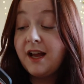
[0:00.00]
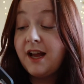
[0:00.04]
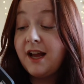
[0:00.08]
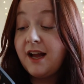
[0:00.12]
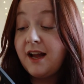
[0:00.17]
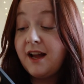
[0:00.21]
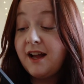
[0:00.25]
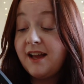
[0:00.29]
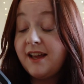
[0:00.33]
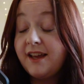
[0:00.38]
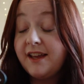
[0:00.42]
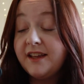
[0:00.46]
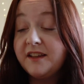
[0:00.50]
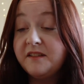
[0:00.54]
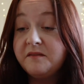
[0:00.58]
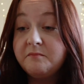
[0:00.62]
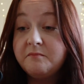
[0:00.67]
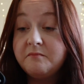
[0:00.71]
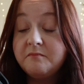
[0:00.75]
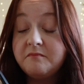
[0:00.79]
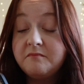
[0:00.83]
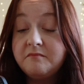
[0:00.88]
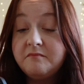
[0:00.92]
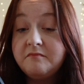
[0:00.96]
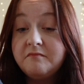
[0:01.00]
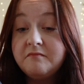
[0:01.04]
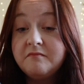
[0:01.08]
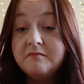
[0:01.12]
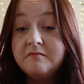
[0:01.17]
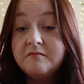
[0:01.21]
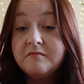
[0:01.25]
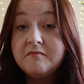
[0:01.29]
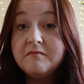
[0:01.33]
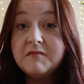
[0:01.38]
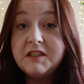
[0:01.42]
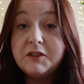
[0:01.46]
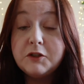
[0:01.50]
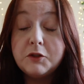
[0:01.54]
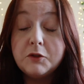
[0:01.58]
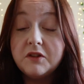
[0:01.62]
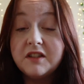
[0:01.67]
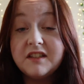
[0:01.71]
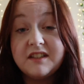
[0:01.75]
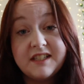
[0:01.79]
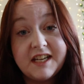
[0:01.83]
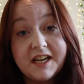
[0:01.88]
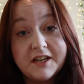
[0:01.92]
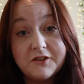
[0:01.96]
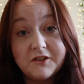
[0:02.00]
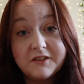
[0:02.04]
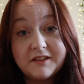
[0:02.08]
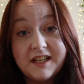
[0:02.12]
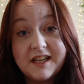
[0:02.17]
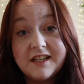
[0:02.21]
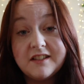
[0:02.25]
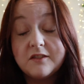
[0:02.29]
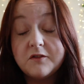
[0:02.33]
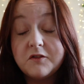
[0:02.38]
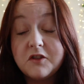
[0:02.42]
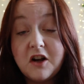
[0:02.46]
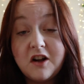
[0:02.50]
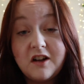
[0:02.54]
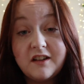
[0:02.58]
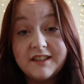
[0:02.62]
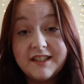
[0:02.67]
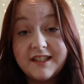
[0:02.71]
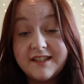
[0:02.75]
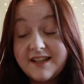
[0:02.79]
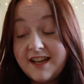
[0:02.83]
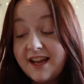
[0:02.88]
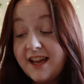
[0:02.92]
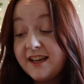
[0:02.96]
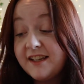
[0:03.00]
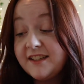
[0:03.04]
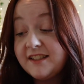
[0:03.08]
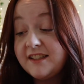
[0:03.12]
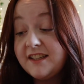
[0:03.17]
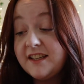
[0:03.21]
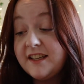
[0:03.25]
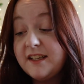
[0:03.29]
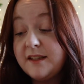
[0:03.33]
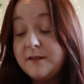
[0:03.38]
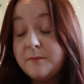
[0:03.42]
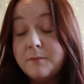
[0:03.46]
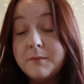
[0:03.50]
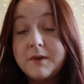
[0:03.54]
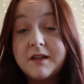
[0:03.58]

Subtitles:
I do the standard things of calling and texting,